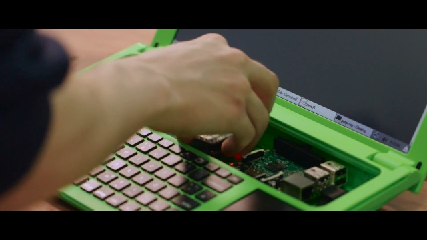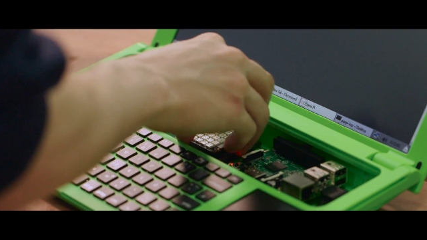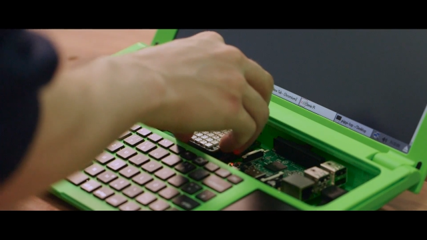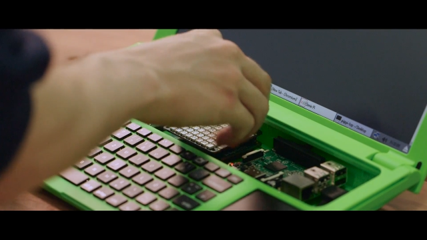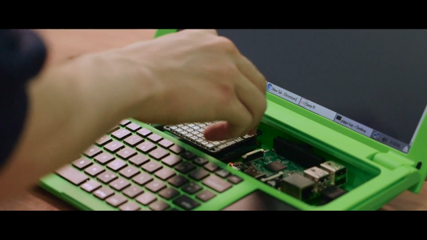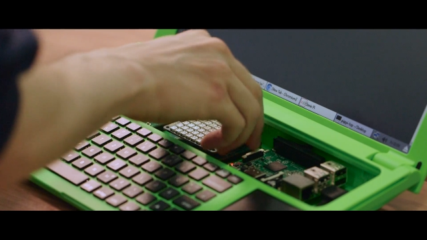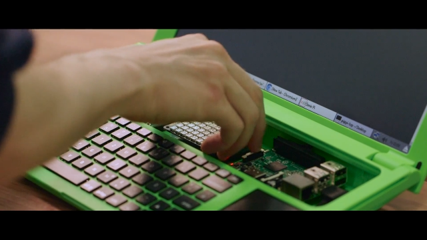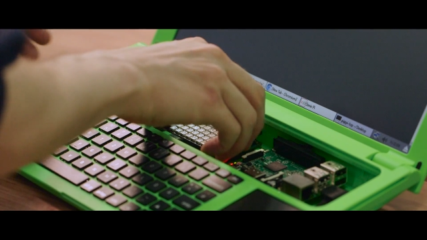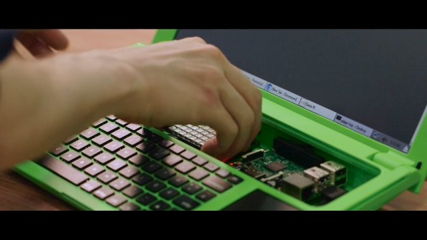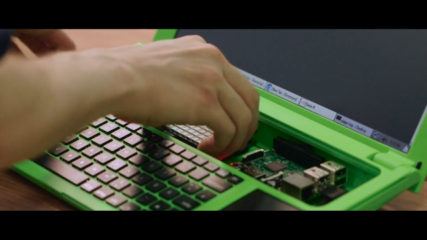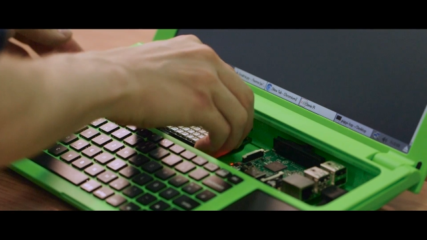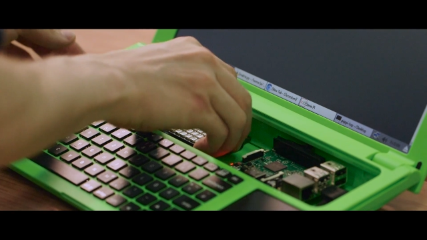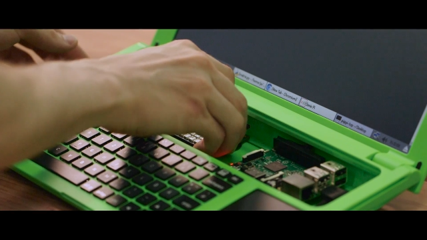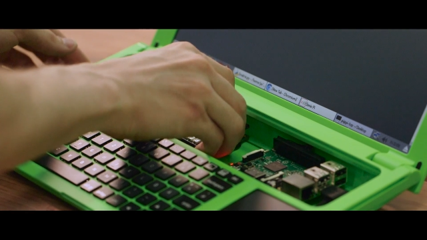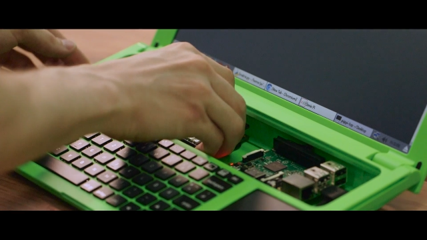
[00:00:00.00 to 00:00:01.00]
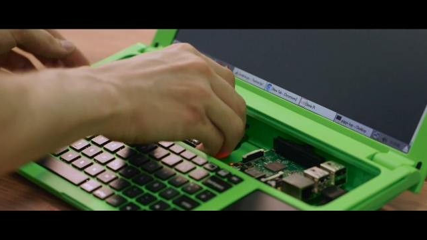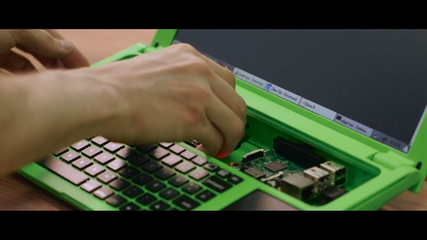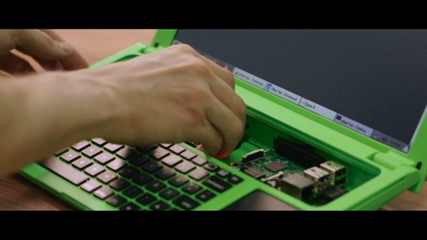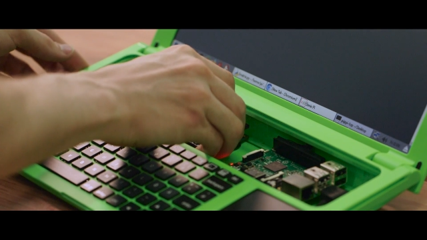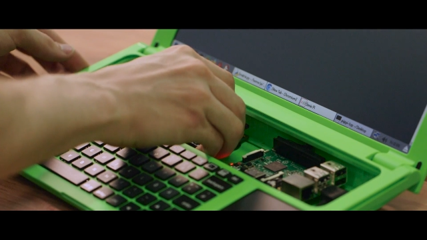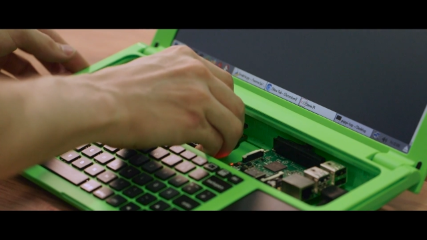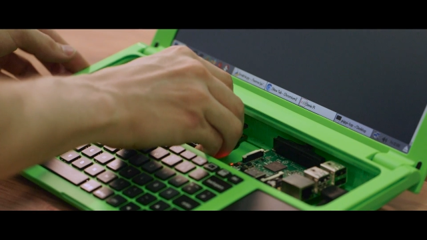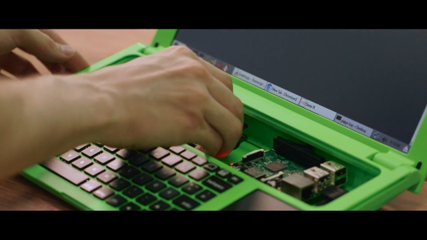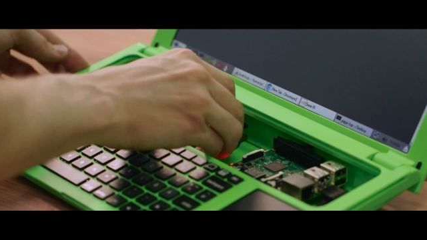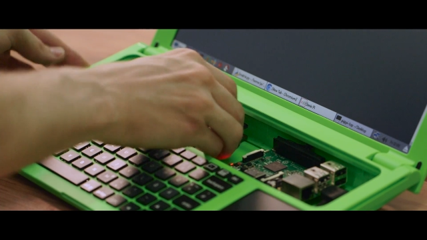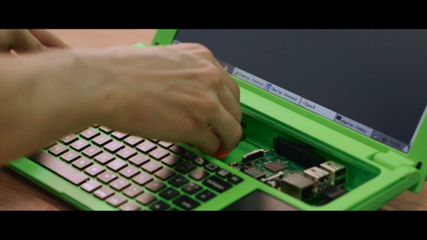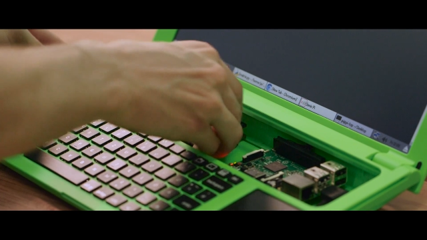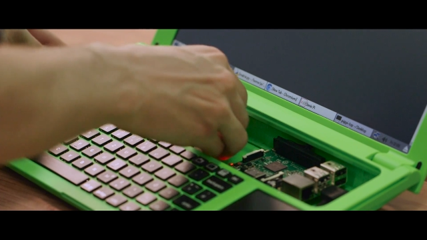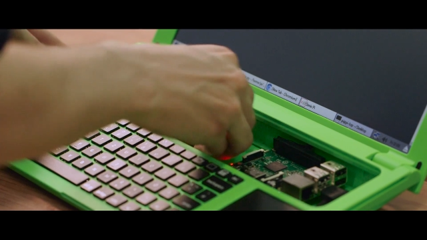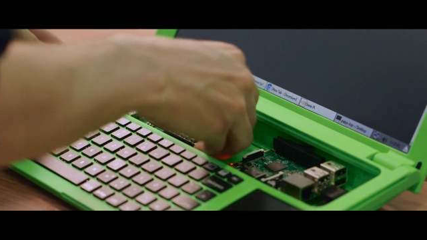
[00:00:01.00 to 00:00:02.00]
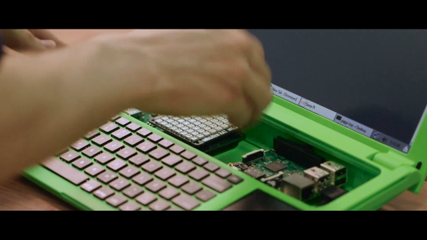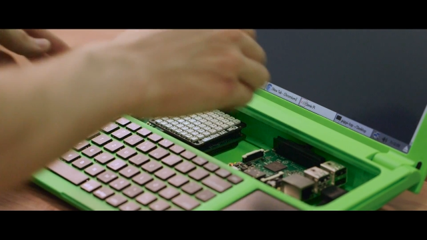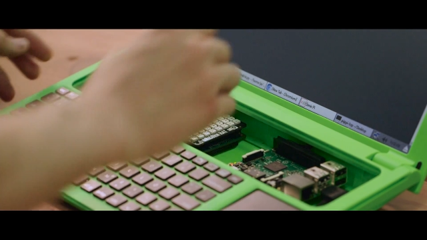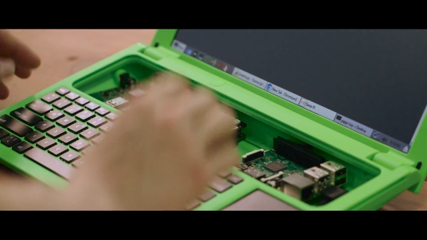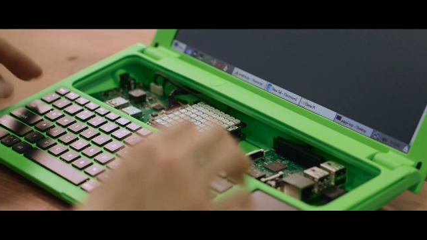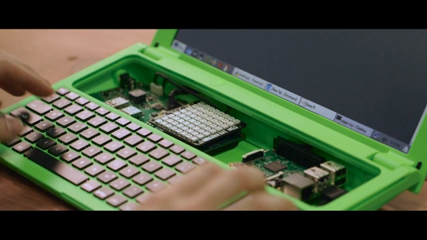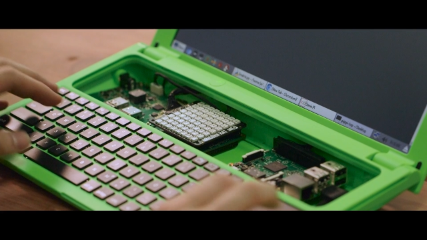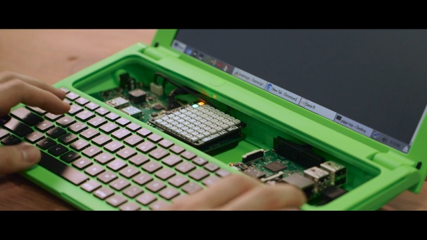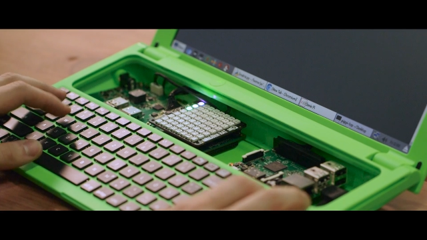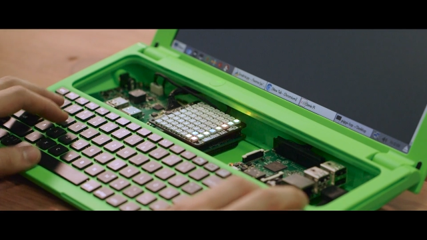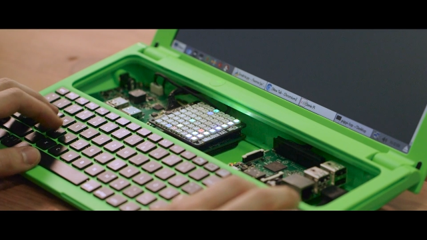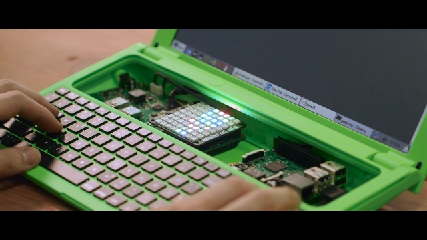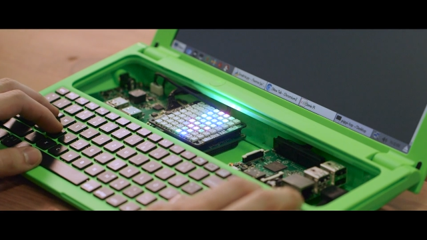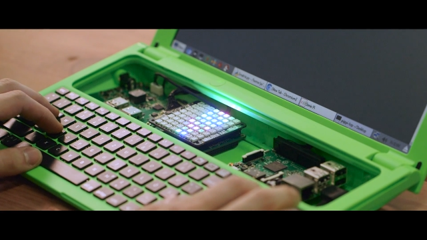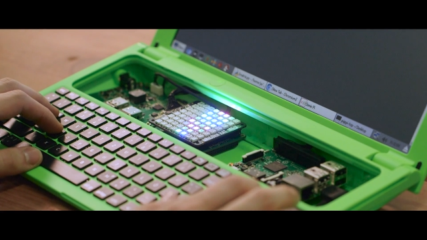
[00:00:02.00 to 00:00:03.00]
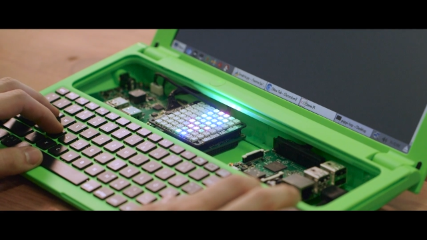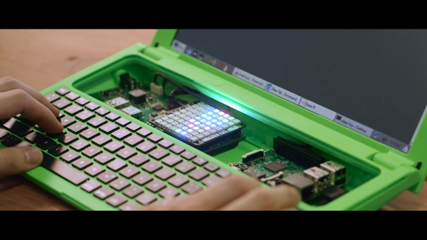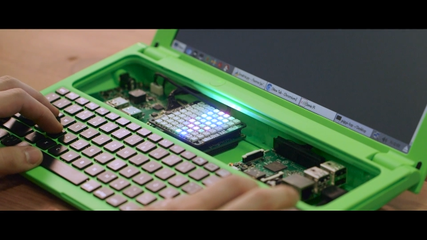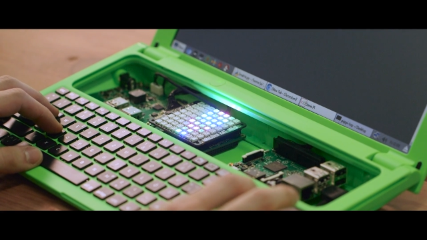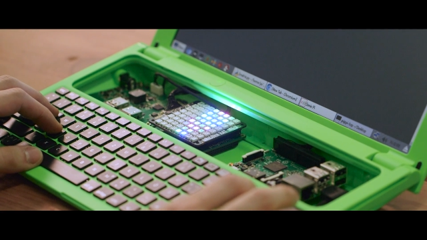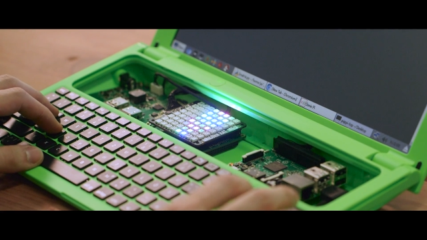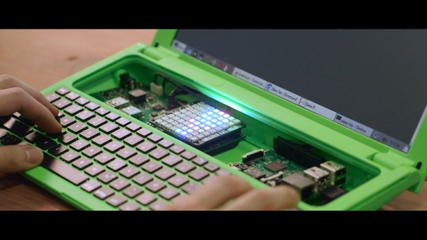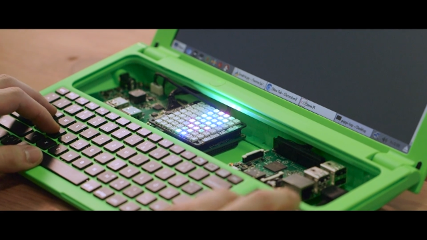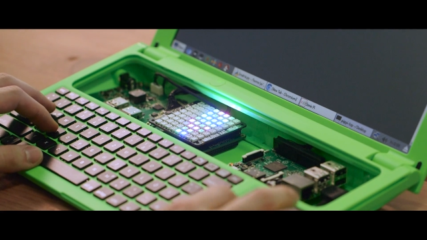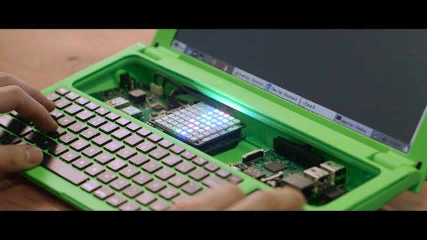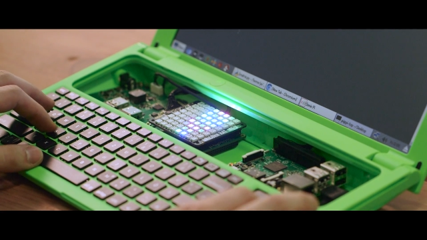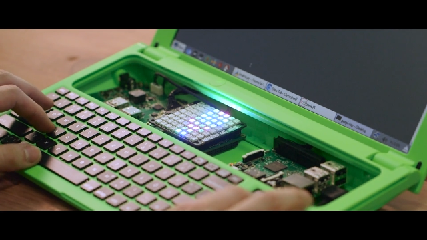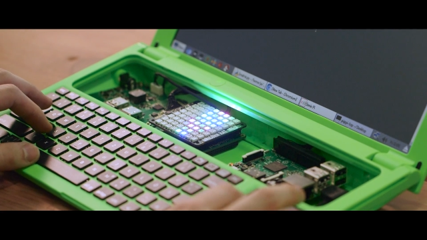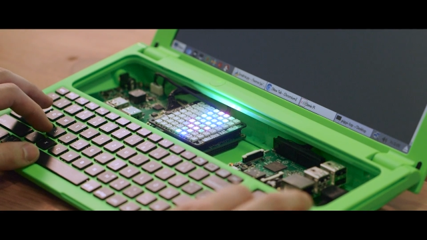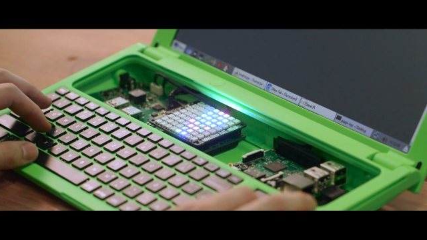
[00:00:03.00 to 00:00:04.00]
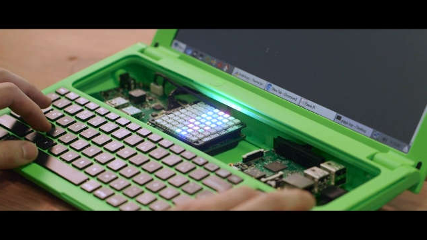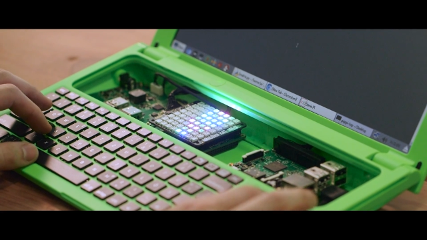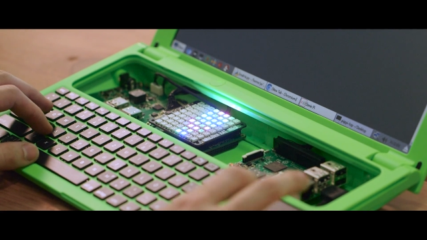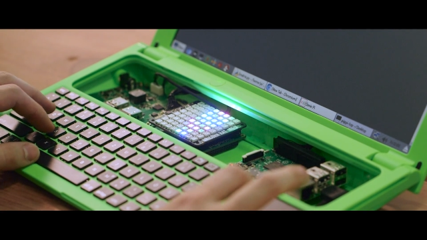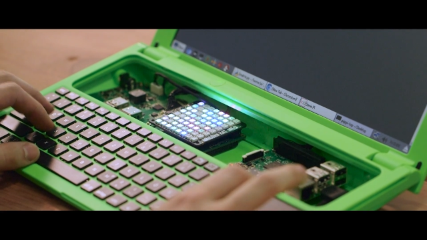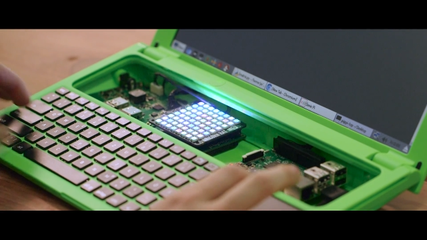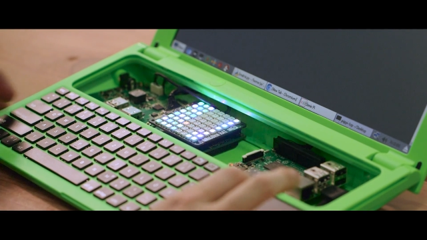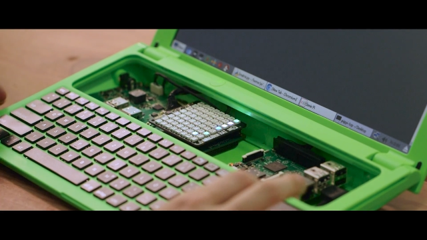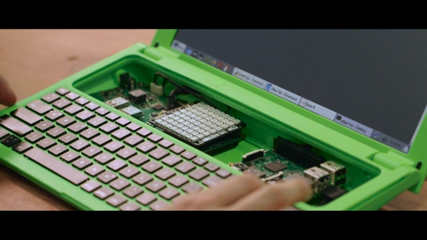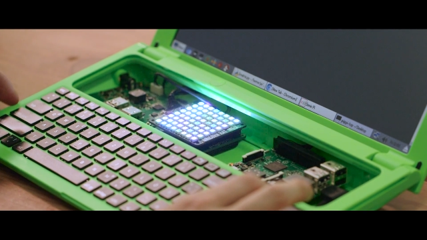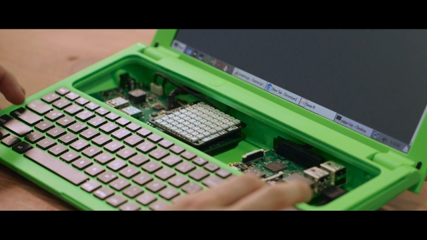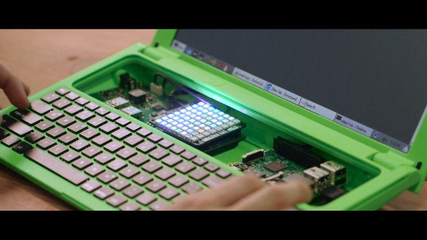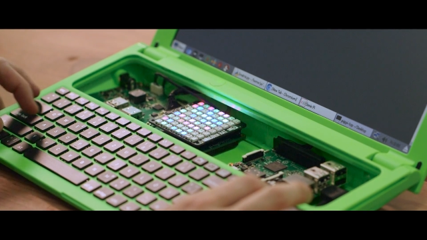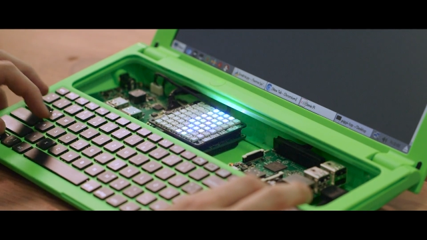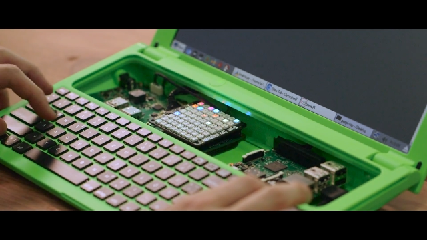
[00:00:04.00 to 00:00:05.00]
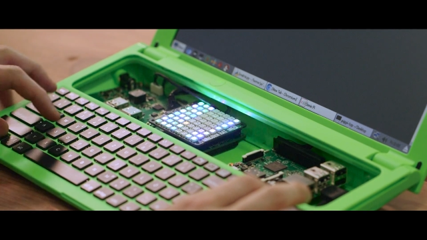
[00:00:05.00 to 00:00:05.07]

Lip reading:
(no speaker visible)